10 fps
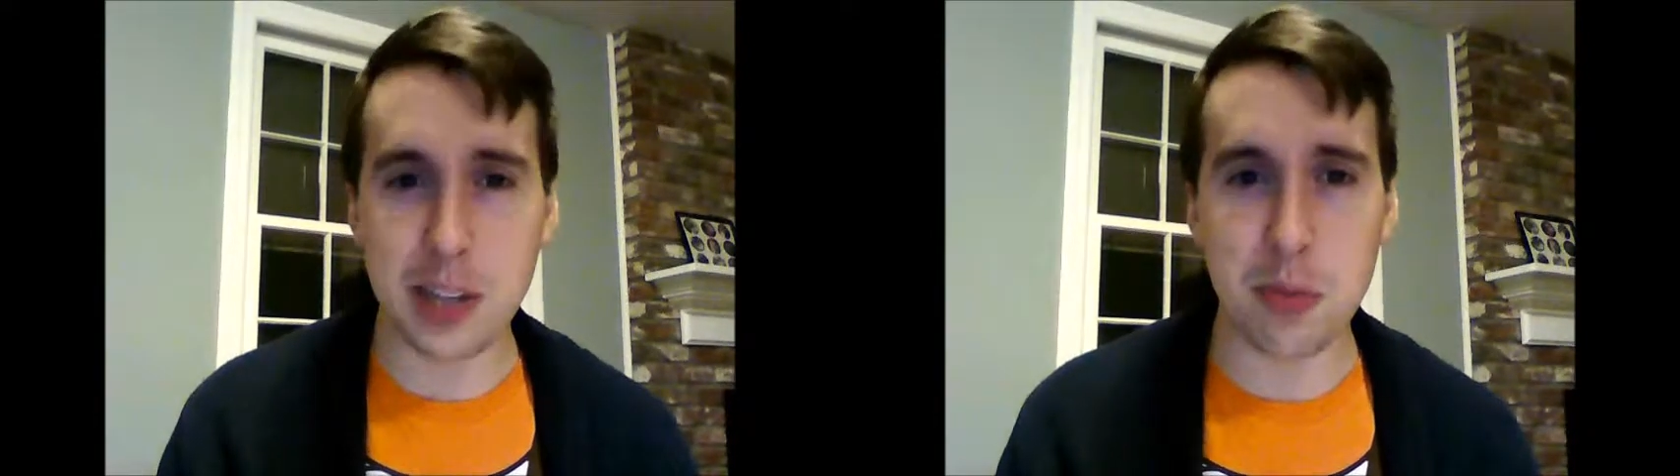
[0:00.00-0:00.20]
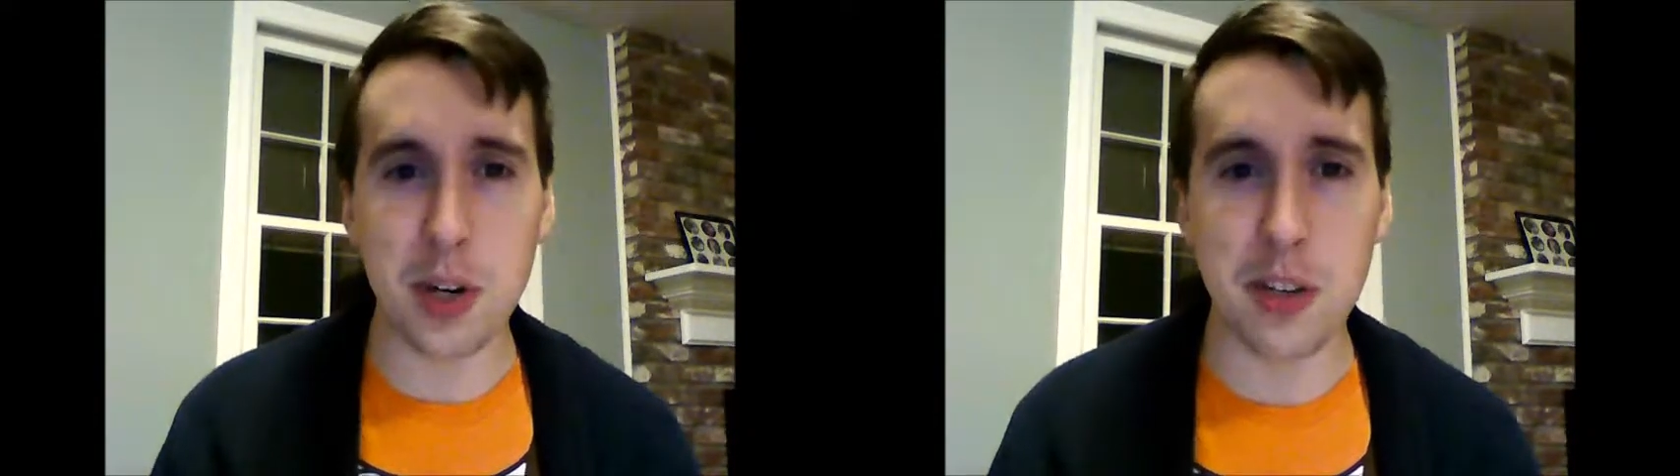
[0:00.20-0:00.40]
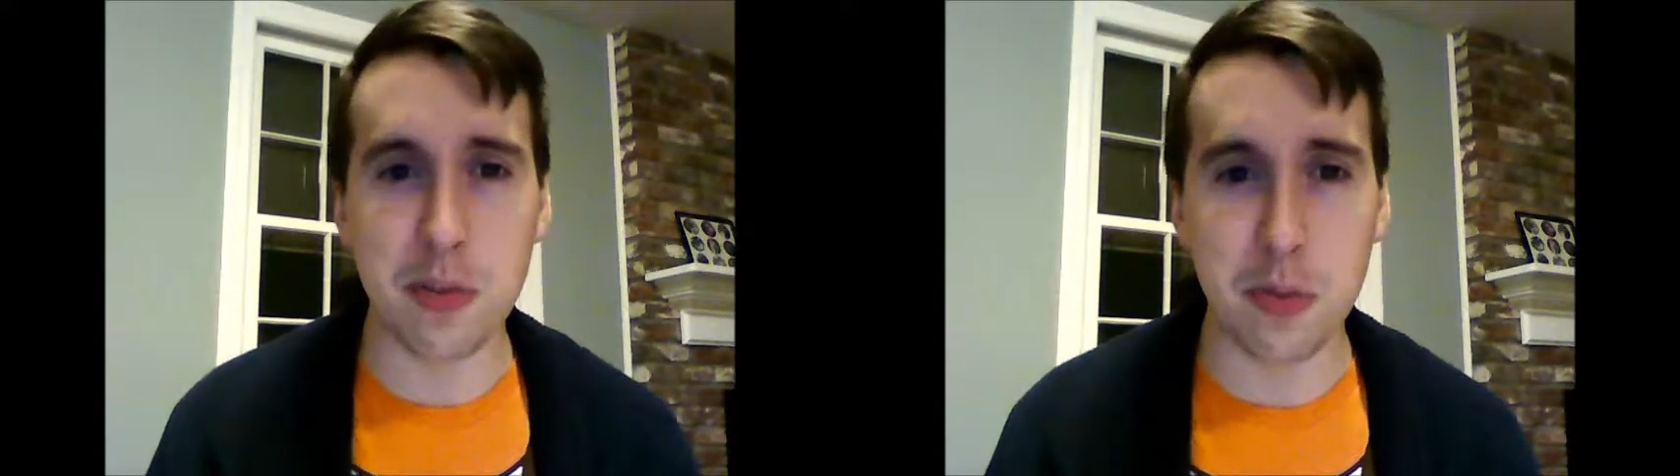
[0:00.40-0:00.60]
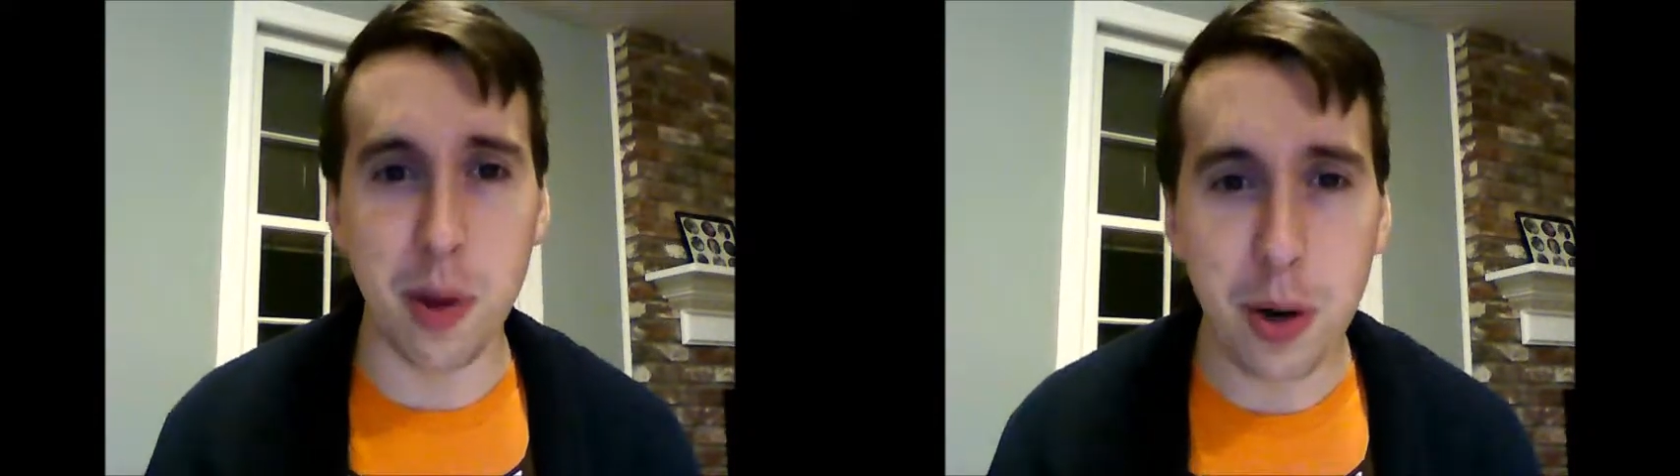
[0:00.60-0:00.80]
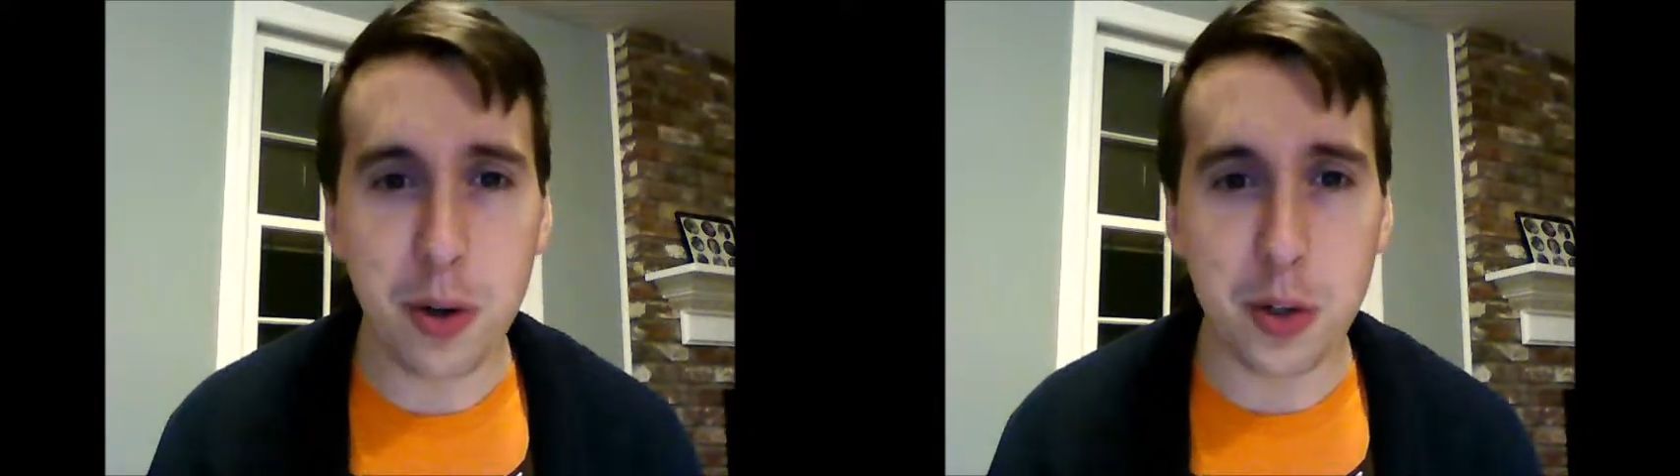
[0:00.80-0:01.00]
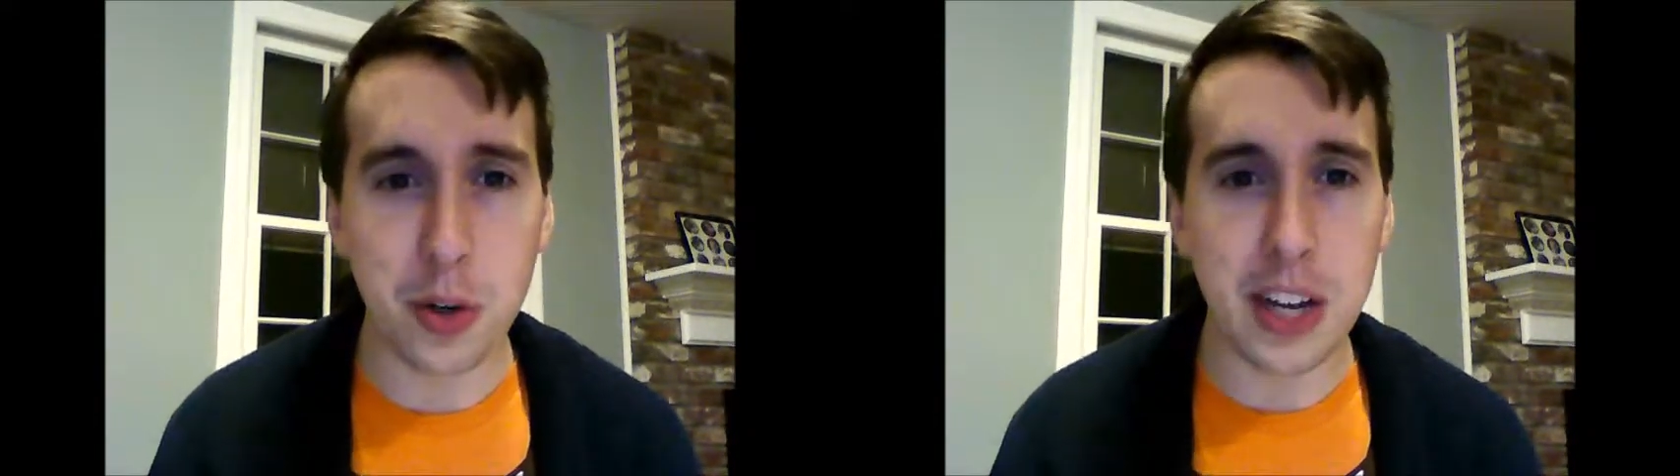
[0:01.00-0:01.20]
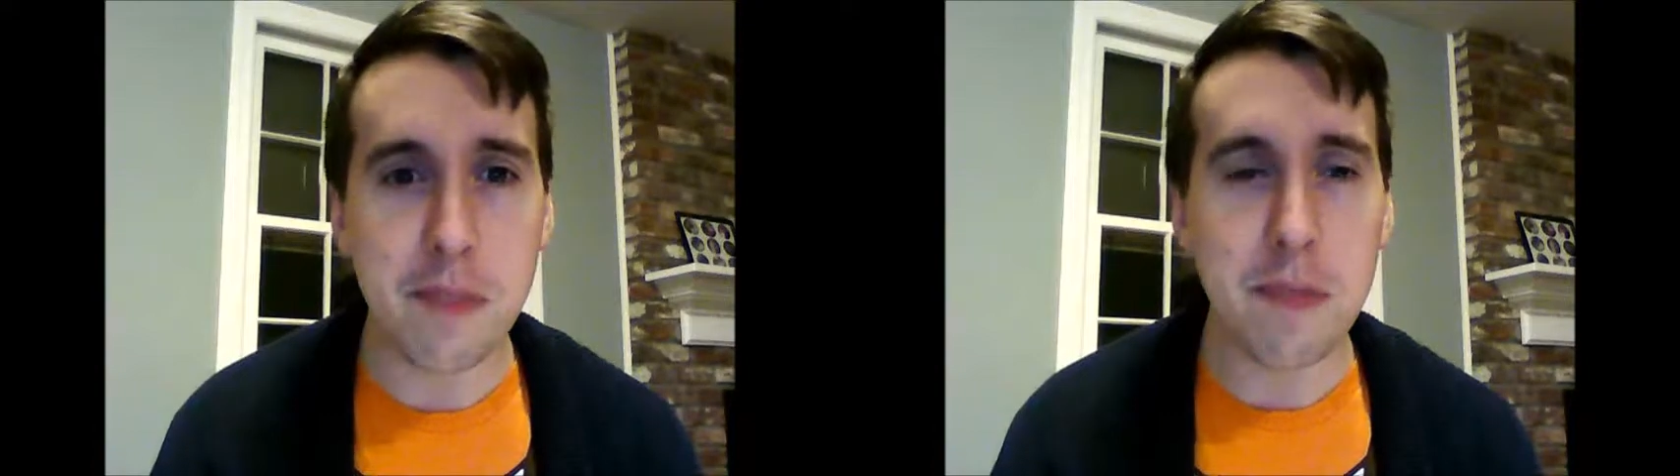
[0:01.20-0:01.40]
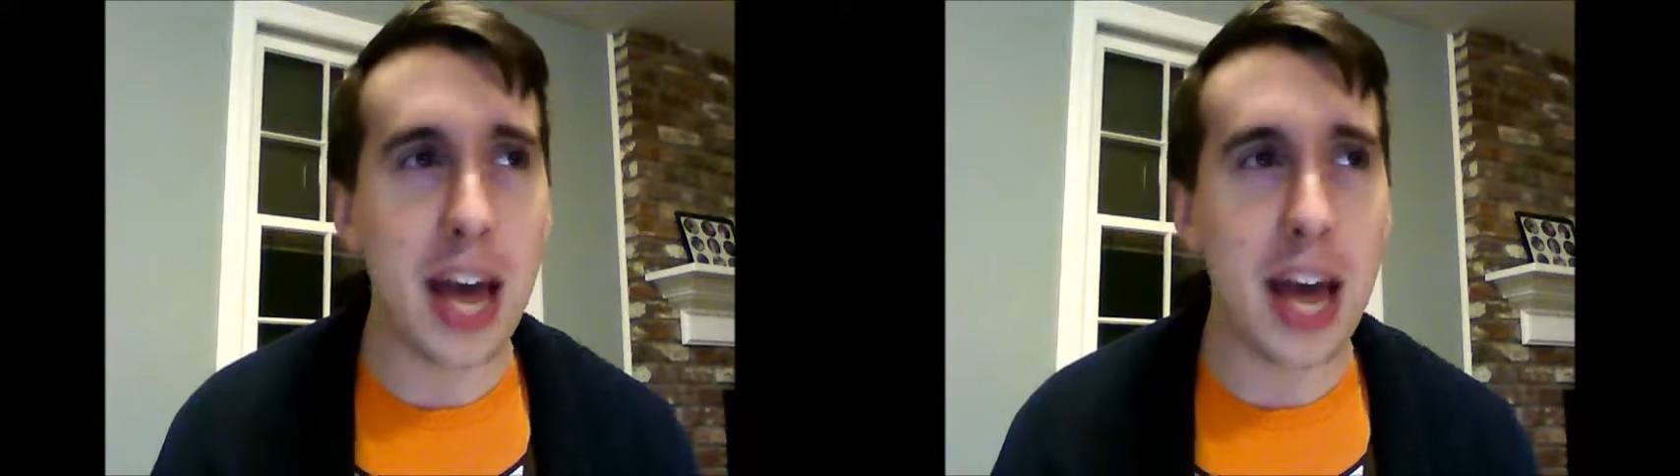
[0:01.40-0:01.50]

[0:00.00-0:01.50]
inspiration for my poetry.